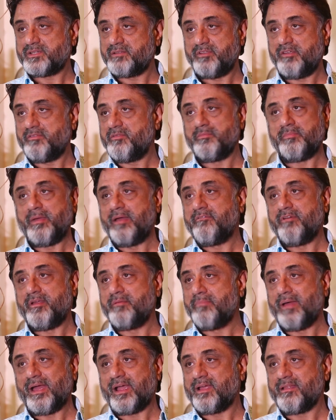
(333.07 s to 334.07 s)
and we
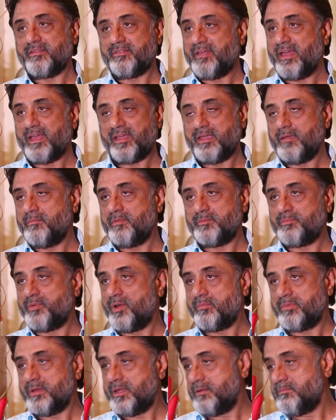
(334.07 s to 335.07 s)
went back and thanked Him and
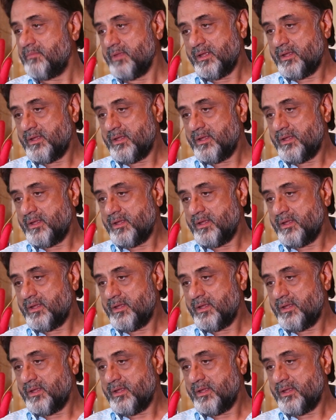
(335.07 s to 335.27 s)
probably